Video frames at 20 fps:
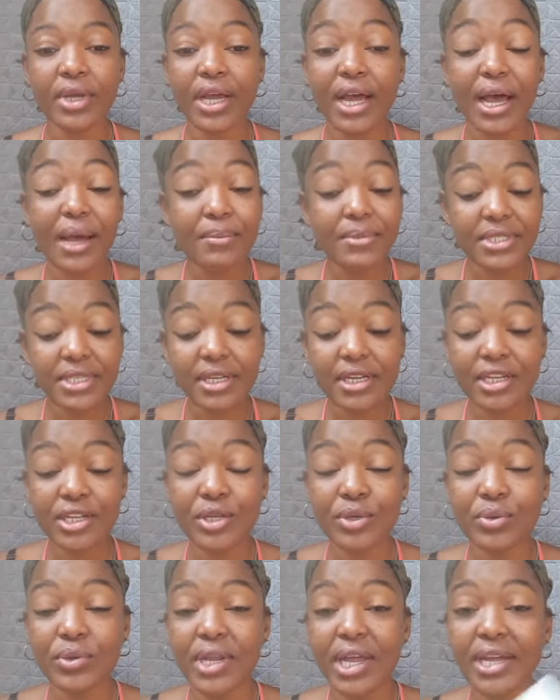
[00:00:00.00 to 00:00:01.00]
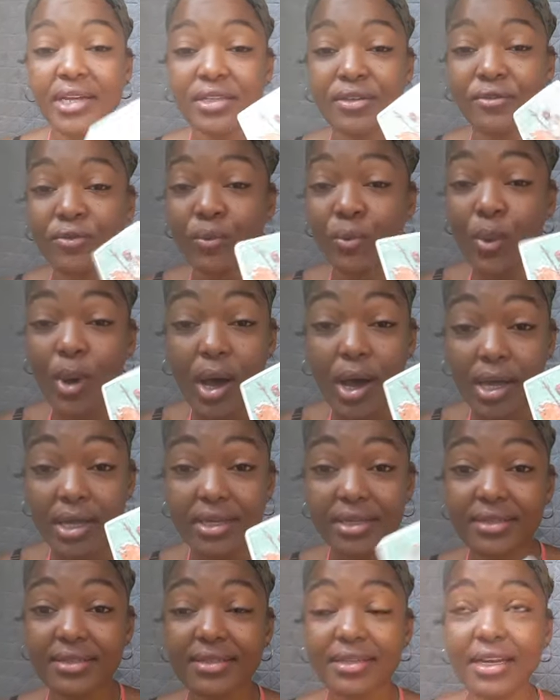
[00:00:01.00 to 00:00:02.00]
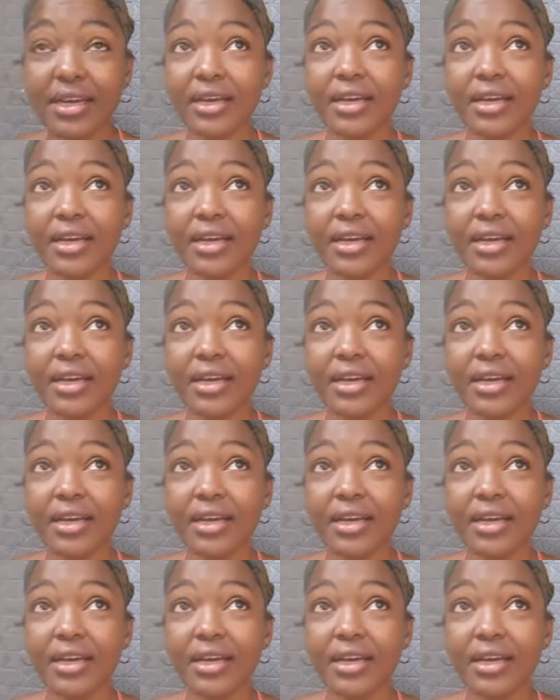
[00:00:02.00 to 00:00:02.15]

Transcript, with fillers: I'm telling you, Knight of Wands.